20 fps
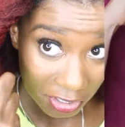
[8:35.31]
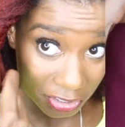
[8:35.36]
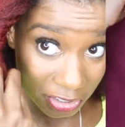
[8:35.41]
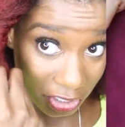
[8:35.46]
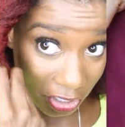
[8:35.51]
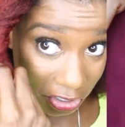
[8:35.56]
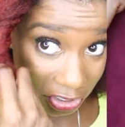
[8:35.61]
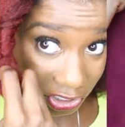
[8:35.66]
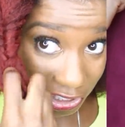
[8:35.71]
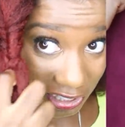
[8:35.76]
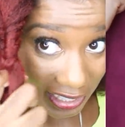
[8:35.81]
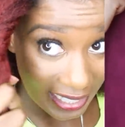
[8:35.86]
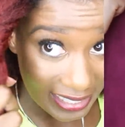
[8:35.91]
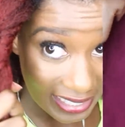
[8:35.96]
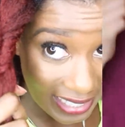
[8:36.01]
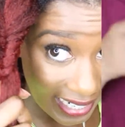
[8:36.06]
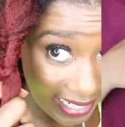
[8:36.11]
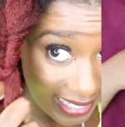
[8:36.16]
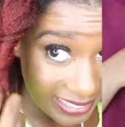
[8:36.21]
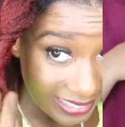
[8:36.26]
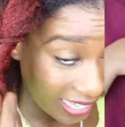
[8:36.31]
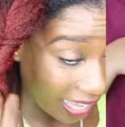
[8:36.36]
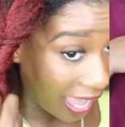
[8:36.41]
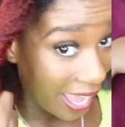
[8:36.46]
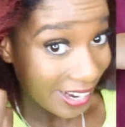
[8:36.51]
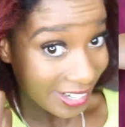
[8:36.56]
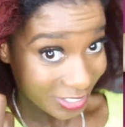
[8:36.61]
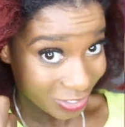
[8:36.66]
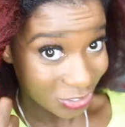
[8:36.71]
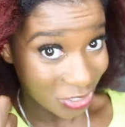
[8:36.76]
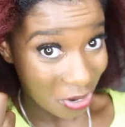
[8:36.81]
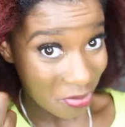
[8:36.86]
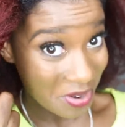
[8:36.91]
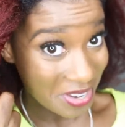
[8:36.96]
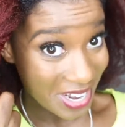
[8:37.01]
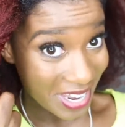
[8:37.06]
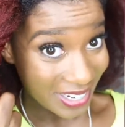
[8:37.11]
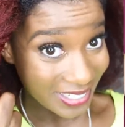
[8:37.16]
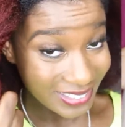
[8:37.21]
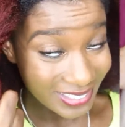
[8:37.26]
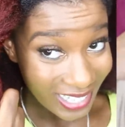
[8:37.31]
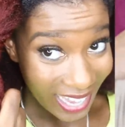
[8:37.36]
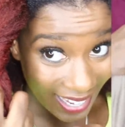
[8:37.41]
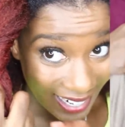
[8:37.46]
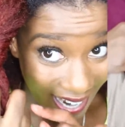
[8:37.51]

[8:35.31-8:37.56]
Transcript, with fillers: So she gets in a little extra with it